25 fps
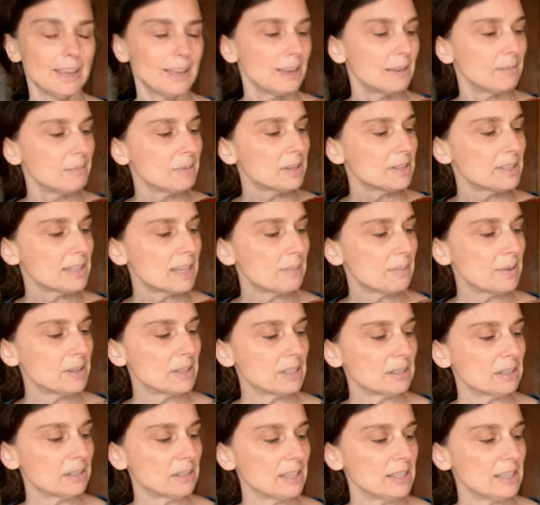because that makes
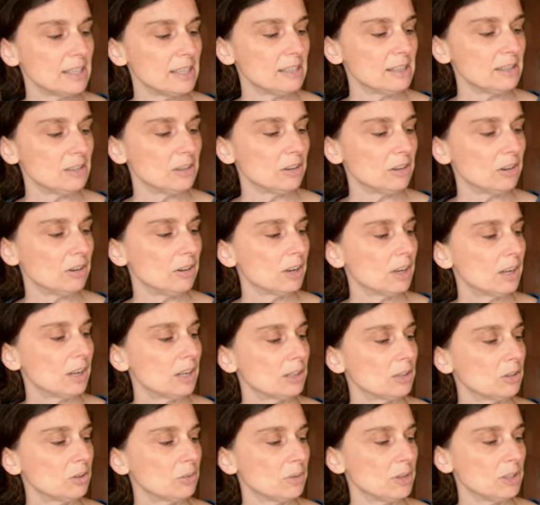it a little easier
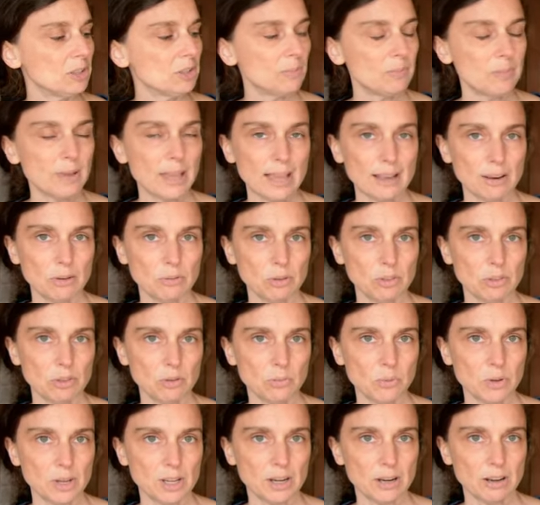to reach back with the
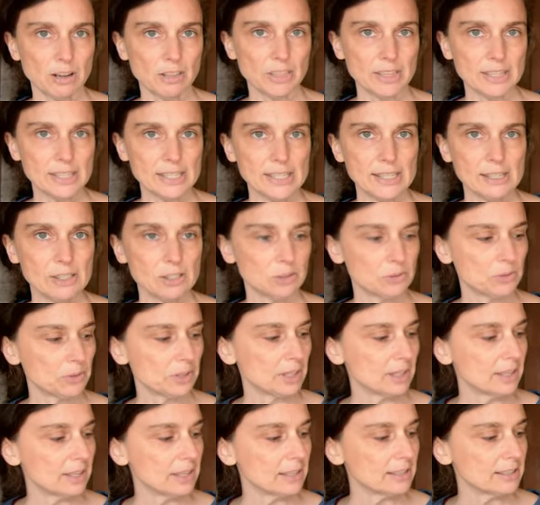1 on the E
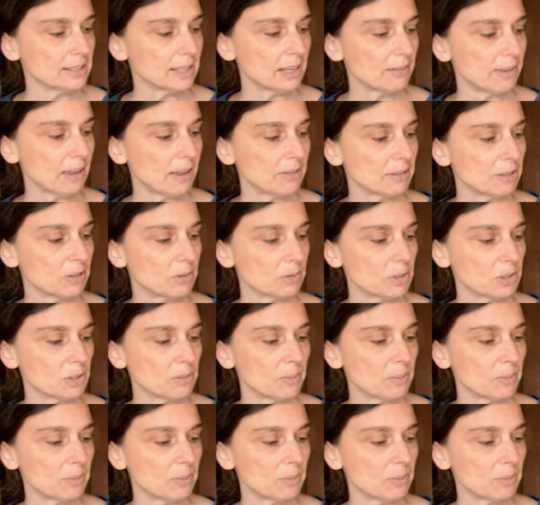string instead of having to reach